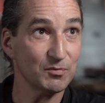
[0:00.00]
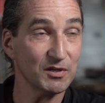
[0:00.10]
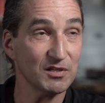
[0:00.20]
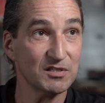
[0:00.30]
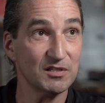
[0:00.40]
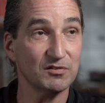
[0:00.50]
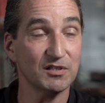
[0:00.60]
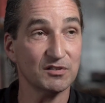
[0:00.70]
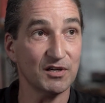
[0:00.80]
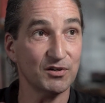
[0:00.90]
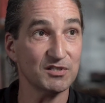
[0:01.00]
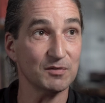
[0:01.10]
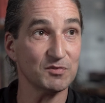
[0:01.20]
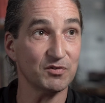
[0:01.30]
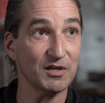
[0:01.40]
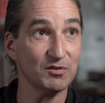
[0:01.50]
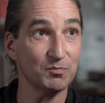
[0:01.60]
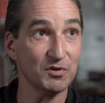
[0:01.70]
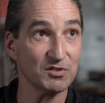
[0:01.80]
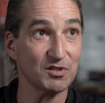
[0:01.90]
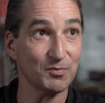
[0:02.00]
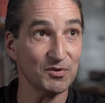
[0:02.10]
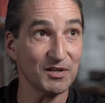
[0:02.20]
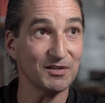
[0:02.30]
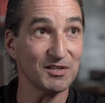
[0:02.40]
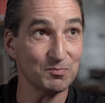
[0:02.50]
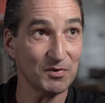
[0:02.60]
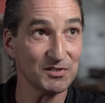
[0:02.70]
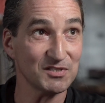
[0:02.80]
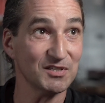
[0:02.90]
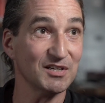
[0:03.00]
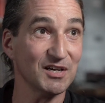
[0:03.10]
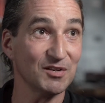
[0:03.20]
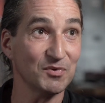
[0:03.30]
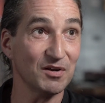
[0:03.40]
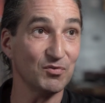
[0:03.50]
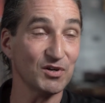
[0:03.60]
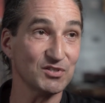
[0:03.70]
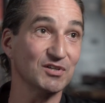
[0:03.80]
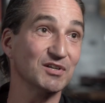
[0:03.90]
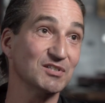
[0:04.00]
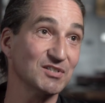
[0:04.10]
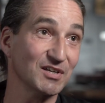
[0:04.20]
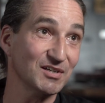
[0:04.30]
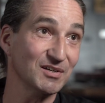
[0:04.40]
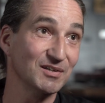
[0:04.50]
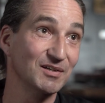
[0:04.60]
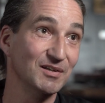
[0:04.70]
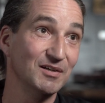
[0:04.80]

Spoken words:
We can see that dictatorships are trying to put a stop to that as much as they can. We have Russia and China.